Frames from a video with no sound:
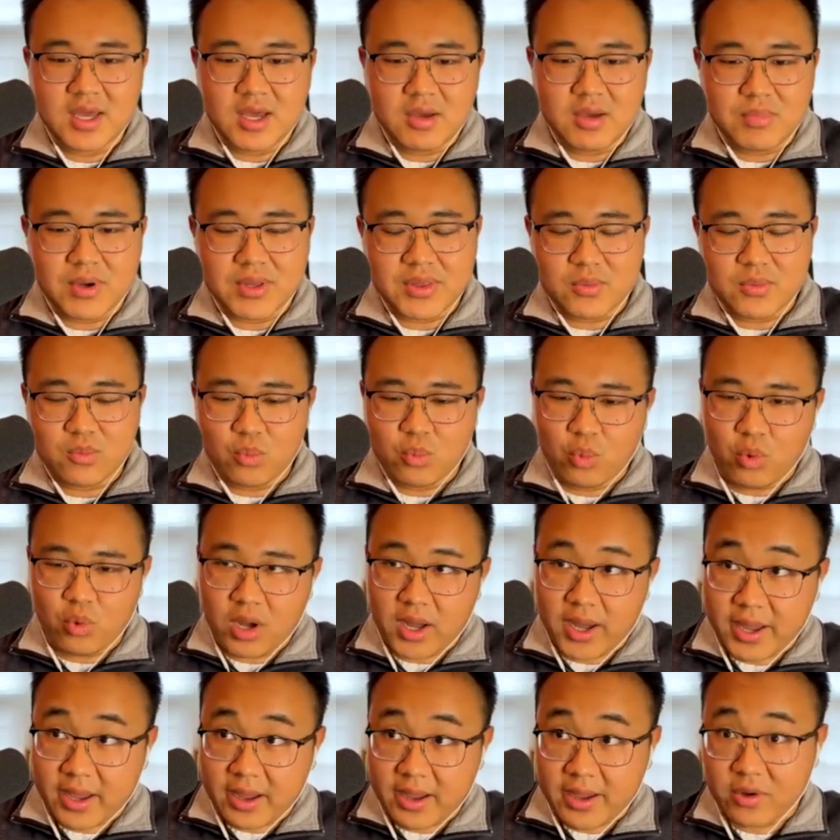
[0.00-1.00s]
but
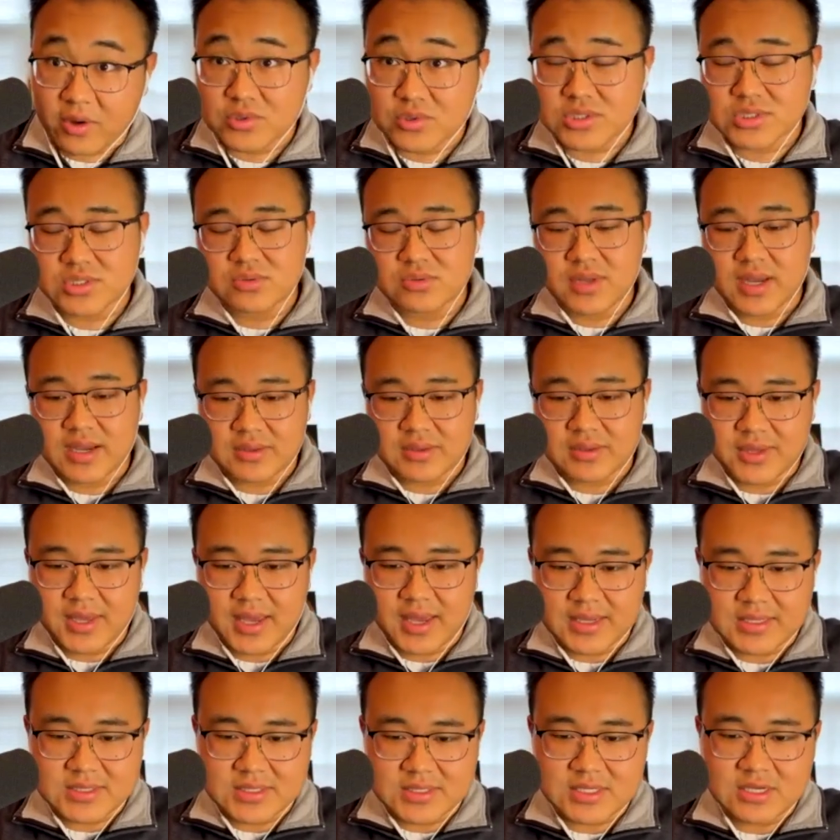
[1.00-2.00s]
why I also like the
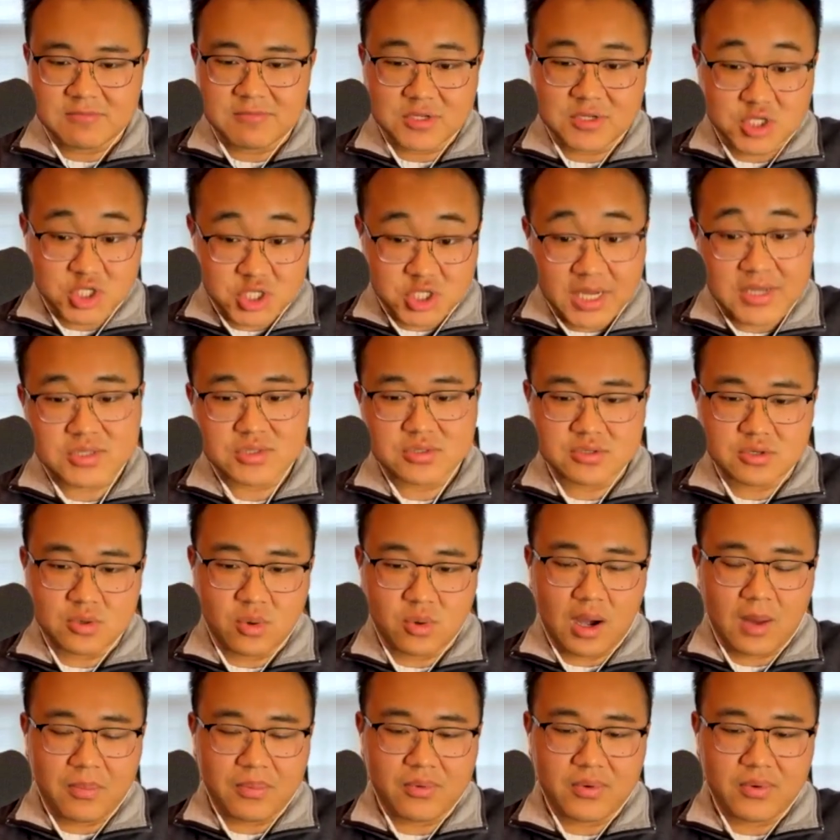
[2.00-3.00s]
idea of a gentle
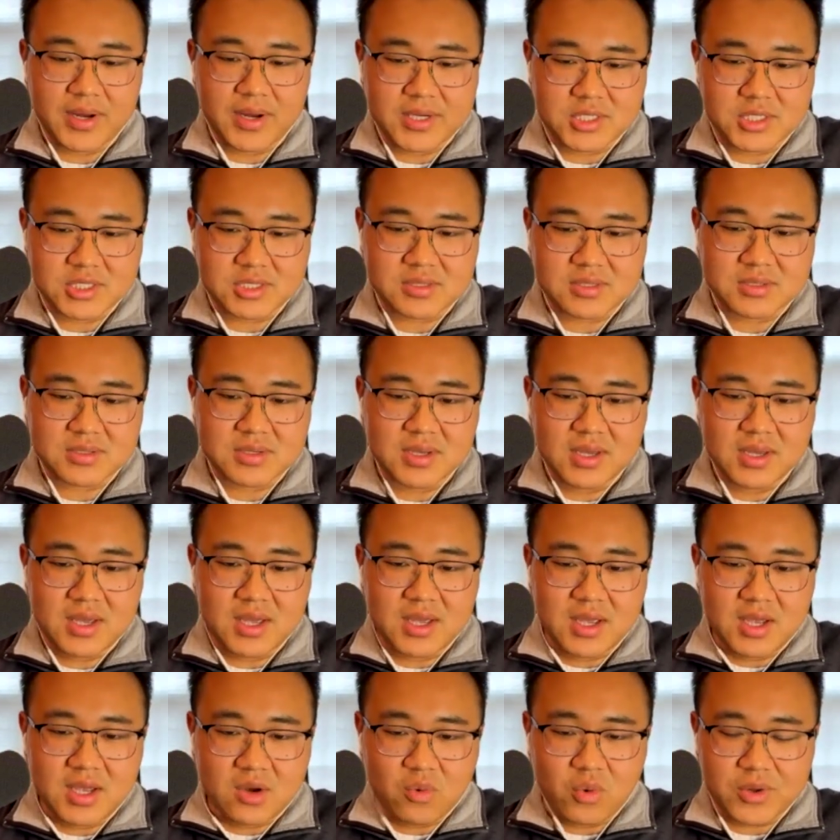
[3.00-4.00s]
cooperation
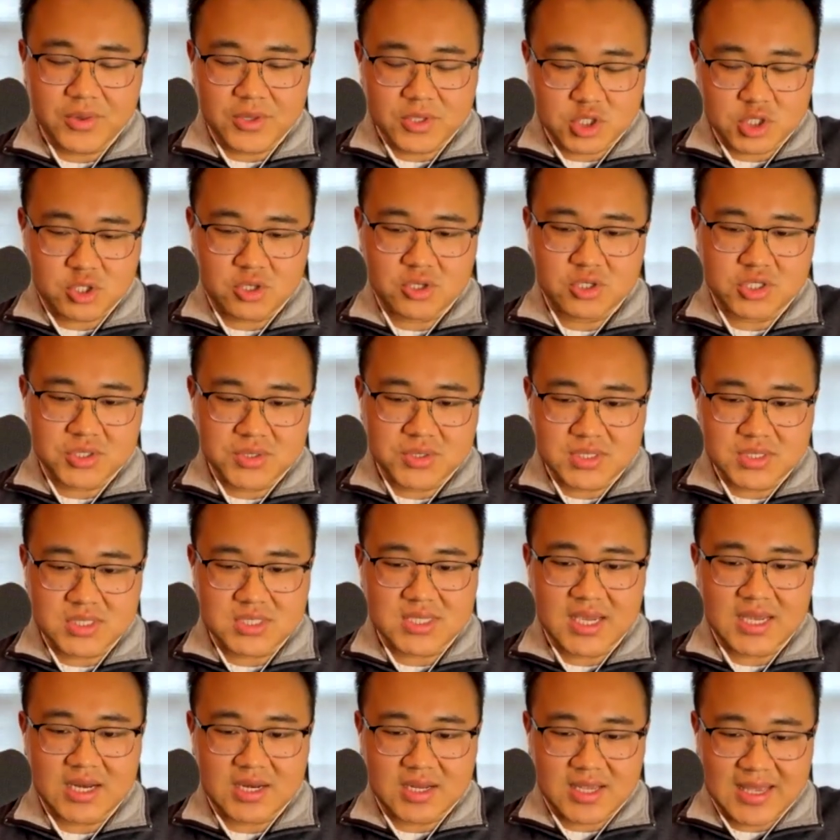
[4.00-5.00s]
where the church and the
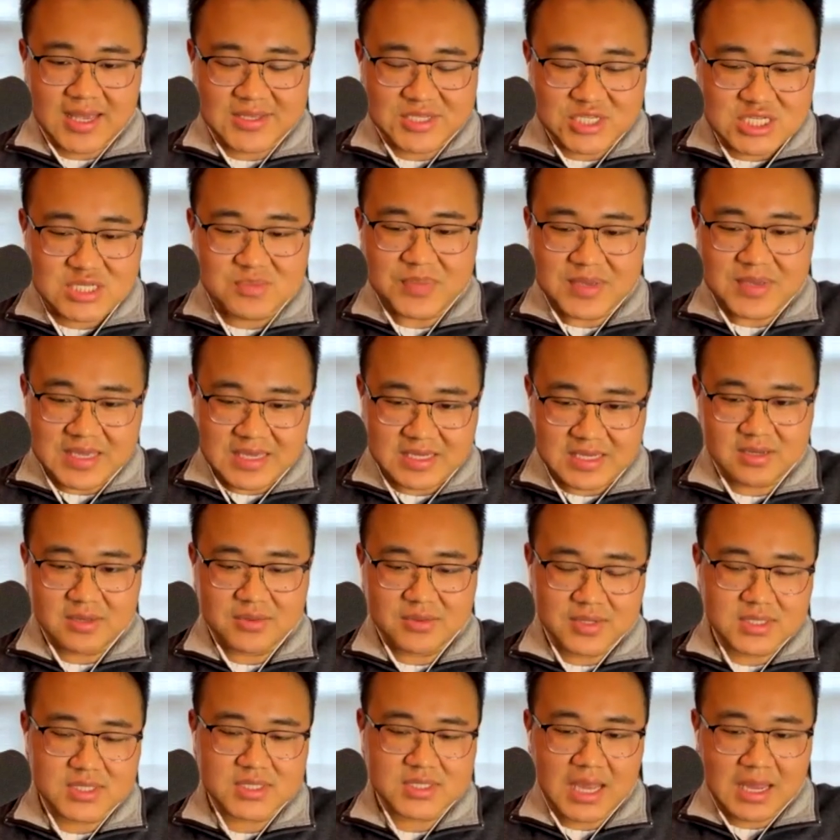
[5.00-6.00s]
state can speak
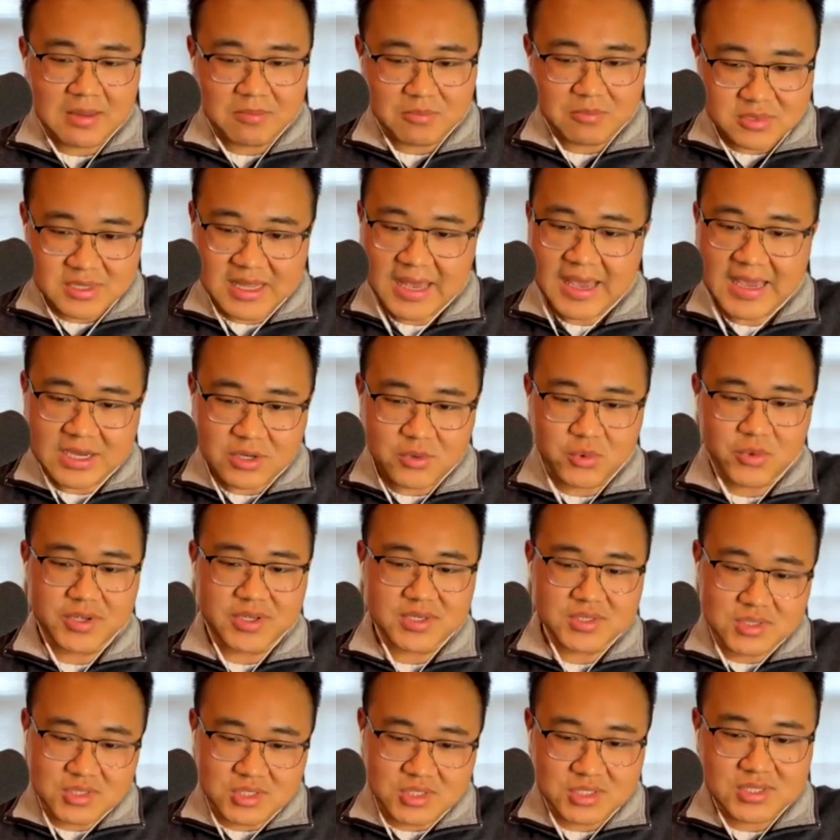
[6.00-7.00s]
the same
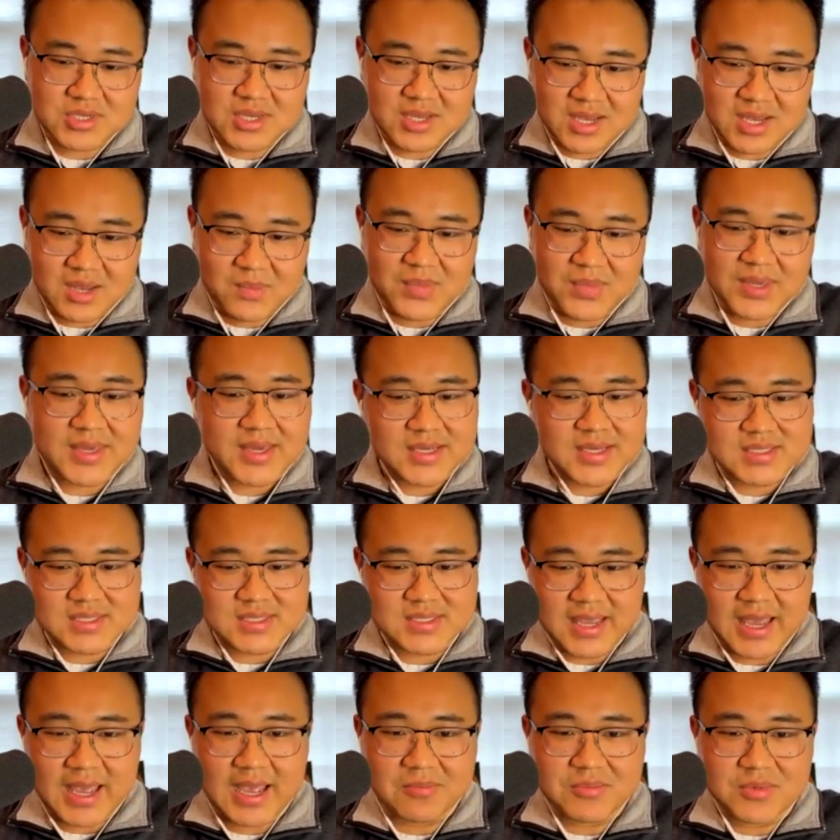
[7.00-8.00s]
language because
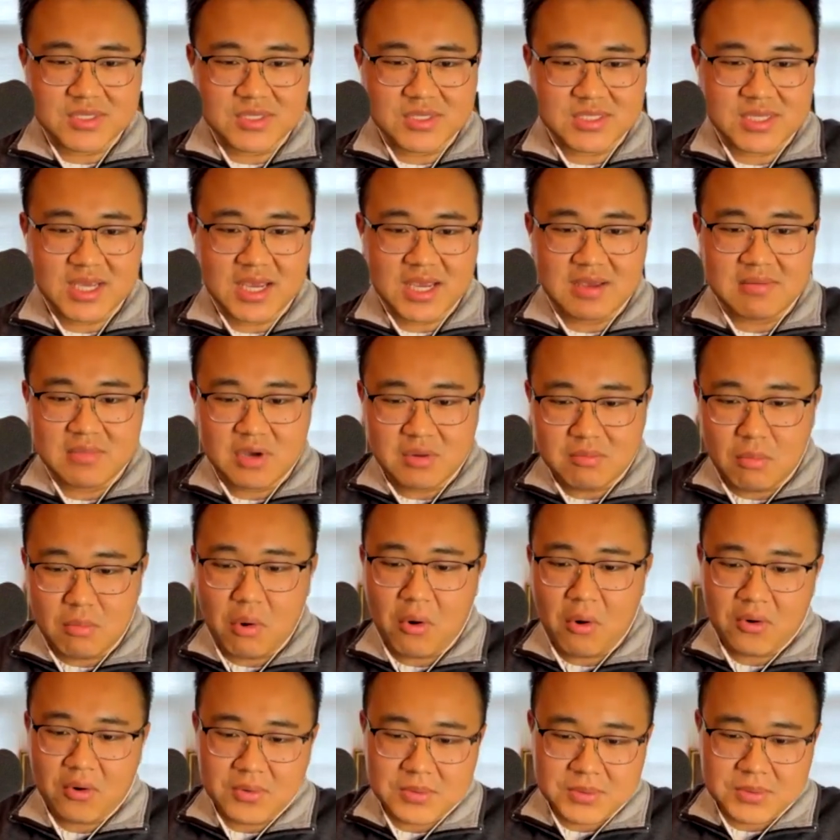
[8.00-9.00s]
they have the same
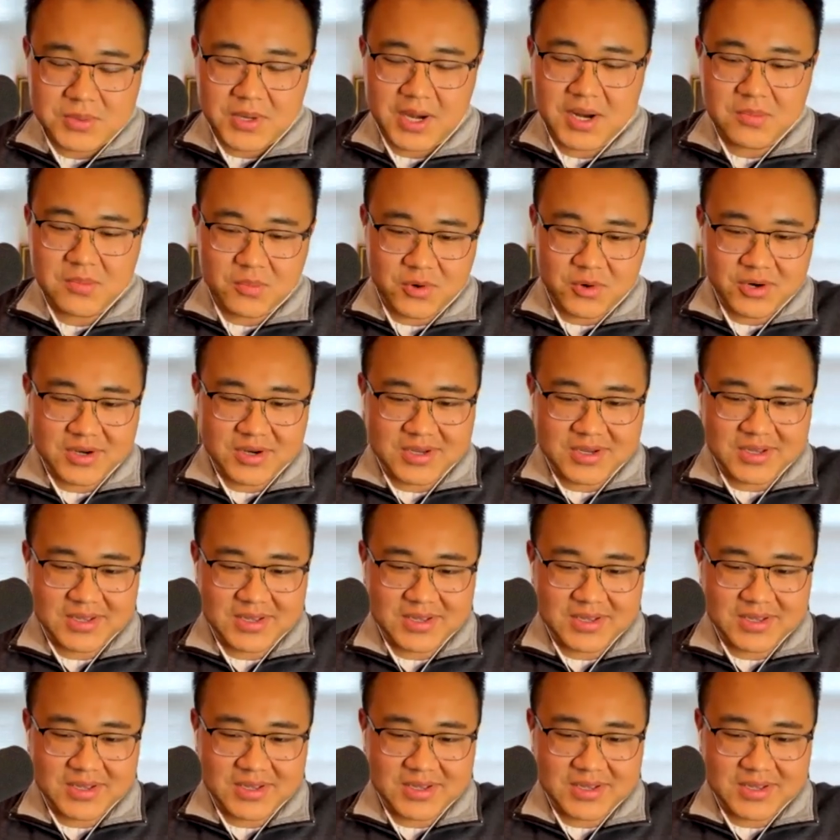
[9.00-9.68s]
moral framework.